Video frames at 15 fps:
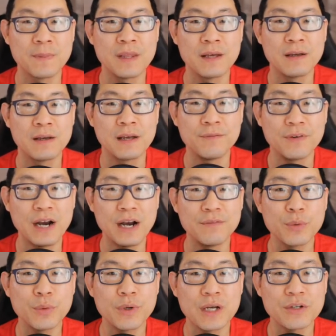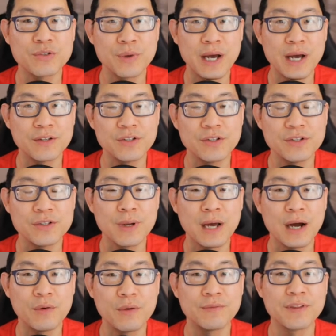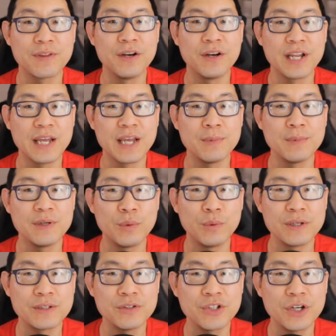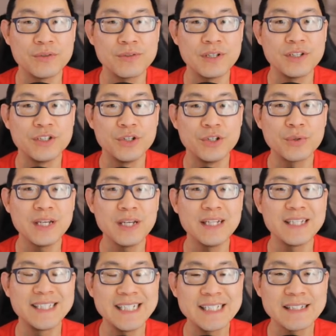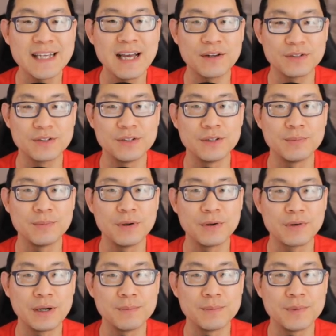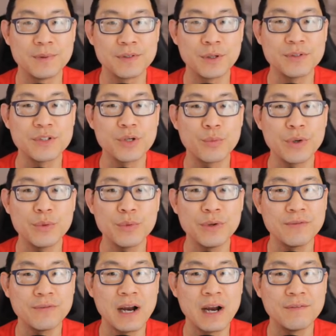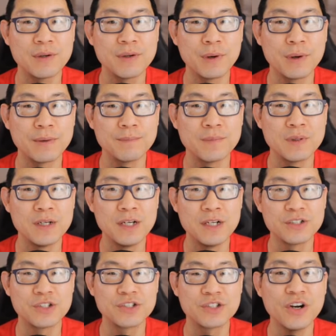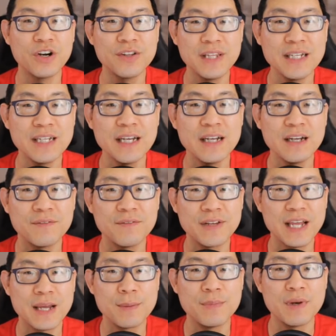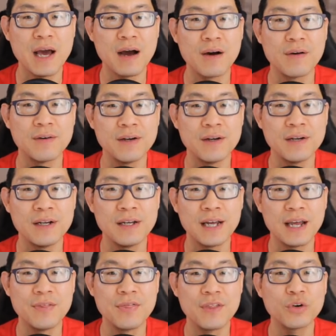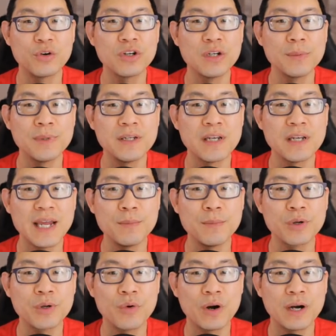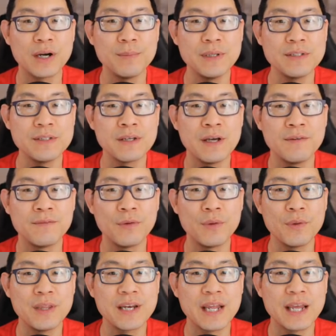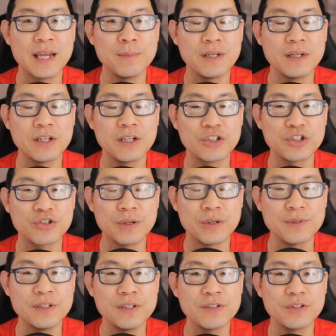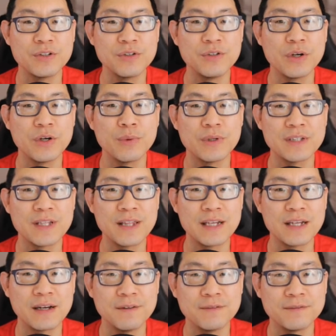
And for everyone else who enters, however their name wasn't chosen, you'll get a discount to the program. So it's a win-win for everyone. So start thinking of a name now. And there are going to be name requirements for the name in the description so you'll know what to think of.